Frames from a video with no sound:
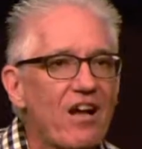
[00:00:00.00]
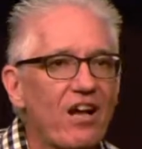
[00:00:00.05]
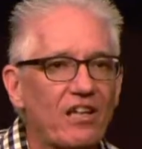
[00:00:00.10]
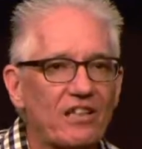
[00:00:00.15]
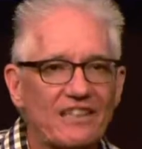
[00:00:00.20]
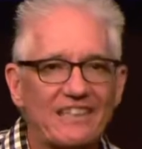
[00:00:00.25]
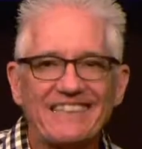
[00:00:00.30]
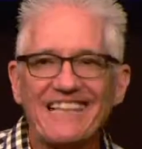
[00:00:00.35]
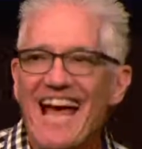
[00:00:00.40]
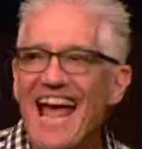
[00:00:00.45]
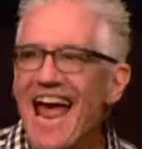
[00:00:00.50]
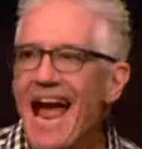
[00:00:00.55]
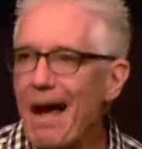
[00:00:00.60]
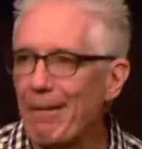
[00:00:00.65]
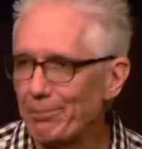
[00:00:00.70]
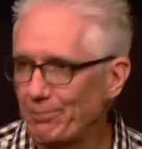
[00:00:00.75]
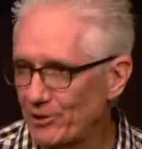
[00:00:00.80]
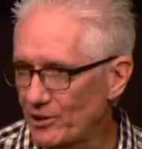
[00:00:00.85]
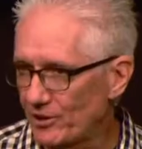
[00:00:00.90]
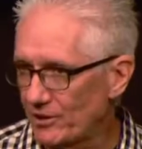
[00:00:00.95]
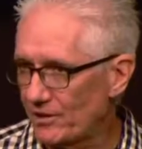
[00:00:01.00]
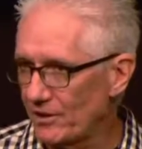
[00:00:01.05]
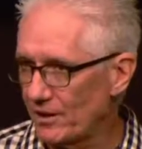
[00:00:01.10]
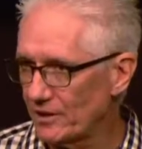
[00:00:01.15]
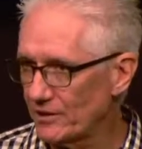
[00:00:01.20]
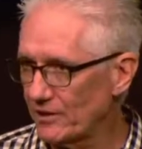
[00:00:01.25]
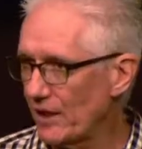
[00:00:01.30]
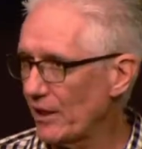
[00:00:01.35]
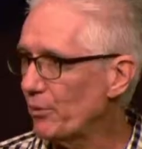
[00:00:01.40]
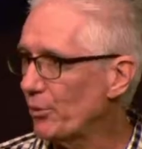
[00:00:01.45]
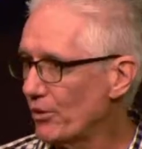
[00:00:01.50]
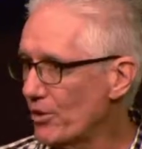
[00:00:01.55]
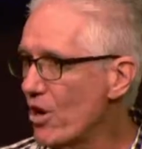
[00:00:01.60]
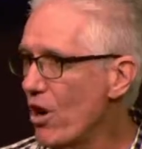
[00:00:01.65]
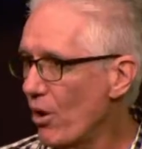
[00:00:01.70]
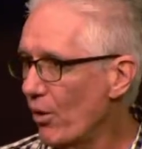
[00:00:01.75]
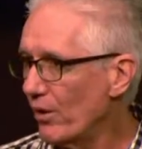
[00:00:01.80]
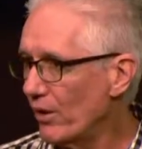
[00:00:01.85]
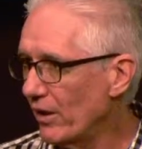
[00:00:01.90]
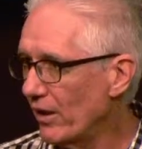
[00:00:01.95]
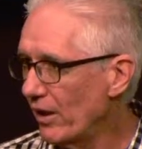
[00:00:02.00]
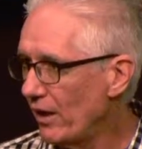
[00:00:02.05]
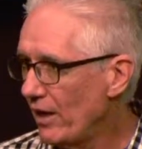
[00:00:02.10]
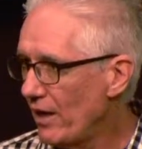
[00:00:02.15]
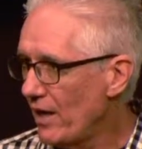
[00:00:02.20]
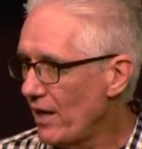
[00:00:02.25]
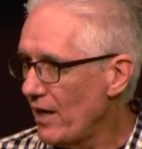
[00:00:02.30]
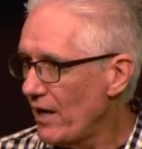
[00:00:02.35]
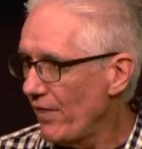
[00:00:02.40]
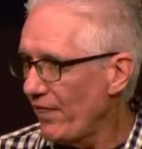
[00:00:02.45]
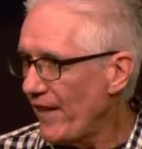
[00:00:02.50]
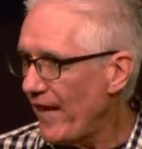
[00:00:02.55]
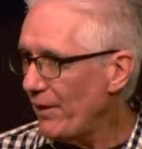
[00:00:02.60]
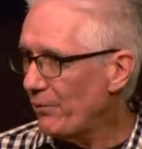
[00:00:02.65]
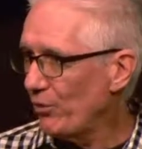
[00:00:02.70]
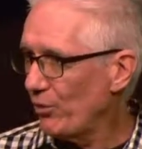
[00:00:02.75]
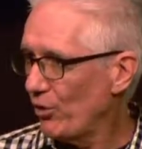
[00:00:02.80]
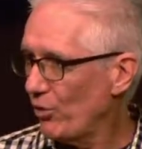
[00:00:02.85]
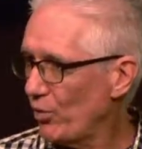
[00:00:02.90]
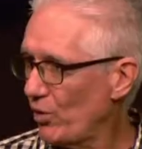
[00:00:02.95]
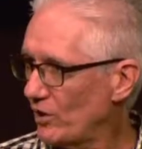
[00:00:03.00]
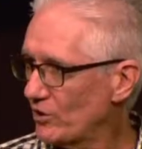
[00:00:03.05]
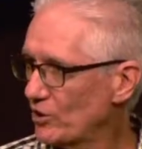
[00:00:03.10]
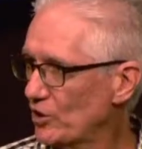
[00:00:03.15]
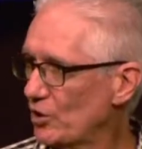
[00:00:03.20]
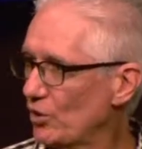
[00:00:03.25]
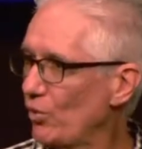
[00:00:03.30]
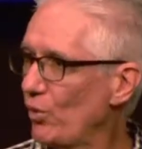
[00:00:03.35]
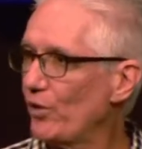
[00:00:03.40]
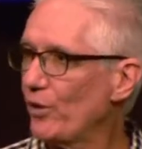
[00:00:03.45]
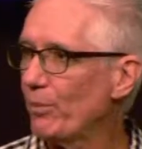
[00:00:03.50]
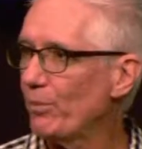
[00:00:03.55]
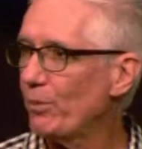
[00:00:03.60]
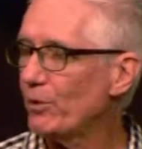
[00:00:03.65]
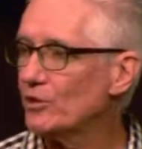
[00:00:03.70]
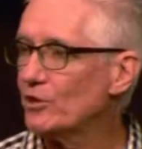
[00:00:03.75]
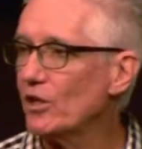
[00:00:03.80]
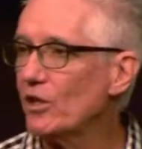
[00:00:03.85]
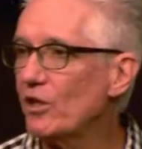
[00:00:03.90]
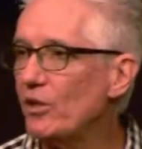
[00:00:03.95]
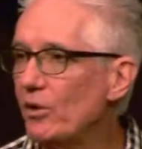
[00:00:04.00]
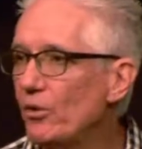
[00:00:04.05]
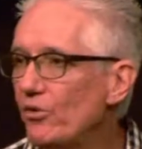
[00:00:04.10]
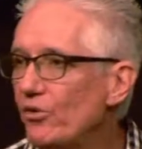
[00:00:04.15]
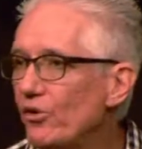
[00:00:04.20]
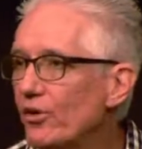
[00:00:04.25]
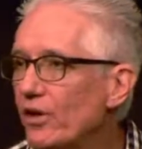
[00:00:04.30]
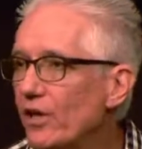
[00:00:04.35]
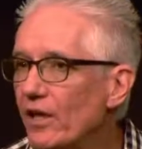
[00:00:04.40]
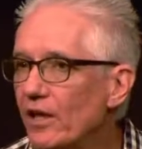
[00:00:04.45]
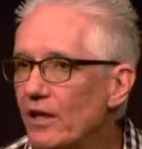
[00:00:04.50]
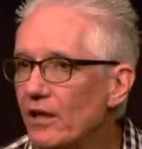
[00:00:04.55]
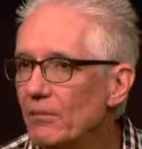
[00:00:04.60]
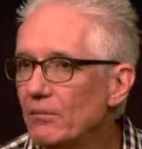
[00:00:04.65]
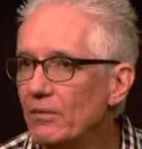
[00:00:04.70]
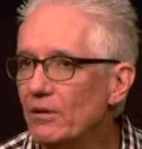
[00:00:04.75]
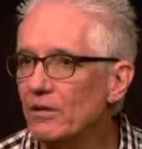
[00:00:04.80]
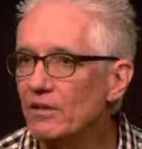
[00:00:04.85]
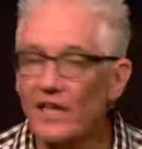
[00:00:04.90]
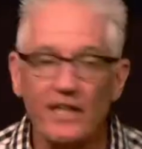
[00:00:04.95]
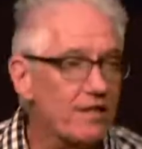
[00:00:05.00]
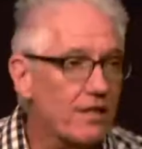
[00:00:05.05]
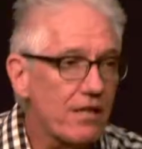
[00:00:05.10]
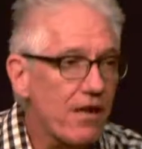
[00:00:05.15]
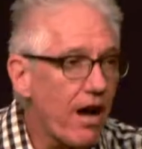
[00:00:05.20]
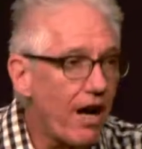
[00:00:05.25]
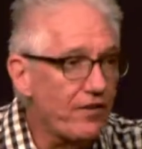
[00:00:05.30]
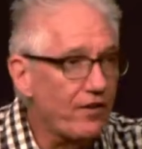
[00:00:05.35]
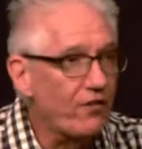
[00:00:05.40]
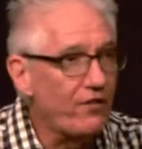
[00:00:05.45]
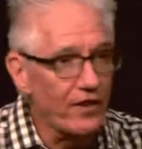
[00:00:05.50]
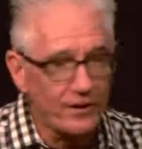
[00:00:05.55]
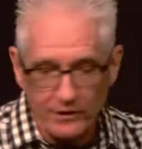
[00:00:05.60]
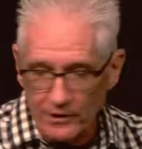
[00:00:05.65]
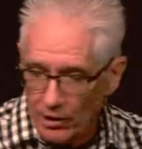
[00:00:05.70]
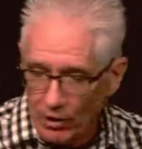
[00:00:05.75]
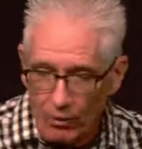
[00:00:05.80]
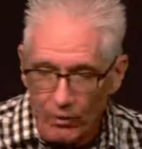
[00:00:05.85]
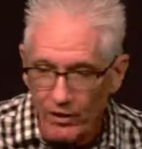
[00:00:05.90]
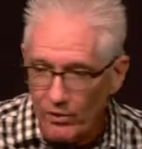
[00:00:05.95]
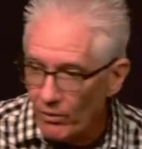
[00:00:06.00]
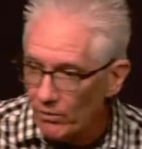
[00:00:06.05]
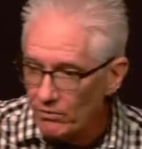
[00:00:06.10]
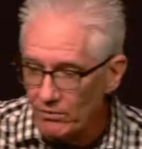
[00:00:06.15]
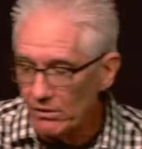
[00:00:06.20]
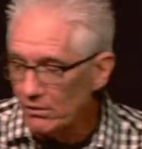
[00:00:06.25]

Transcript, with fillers: lapsed, as they were known. They were the ones who, when the persecution came, they denied the faith and said, Oh, we don't,